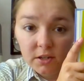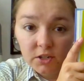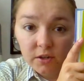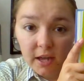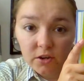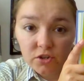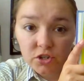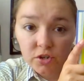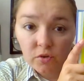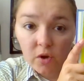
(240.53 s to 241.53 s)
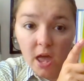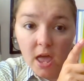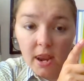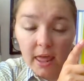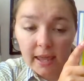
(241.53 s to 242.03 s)
to, again, just
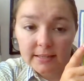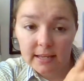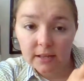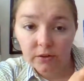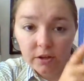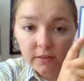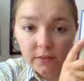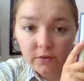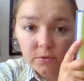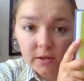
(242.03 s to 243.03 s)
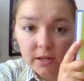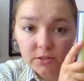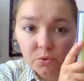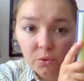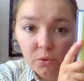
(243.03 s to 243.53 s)
enhance that learning that they're doing at
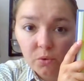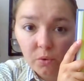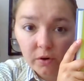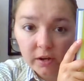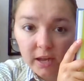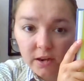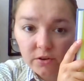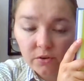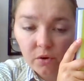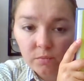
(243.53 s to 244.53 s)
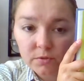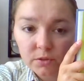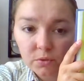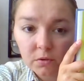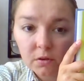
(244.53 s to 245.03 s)
school or, again, in your
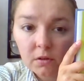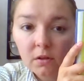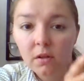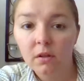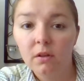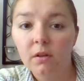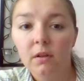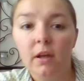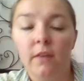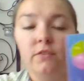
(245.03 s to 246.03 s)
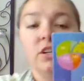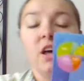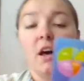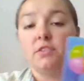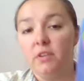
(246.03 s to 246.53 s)
homeschool. There's a
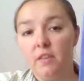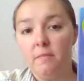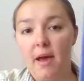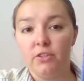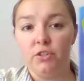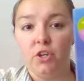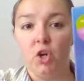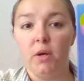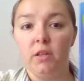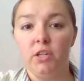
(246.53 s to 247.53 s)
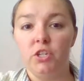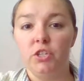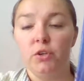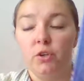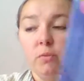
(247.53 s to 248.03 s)
glossary in the back so you can quickly just
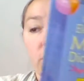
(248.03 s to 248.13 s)
learn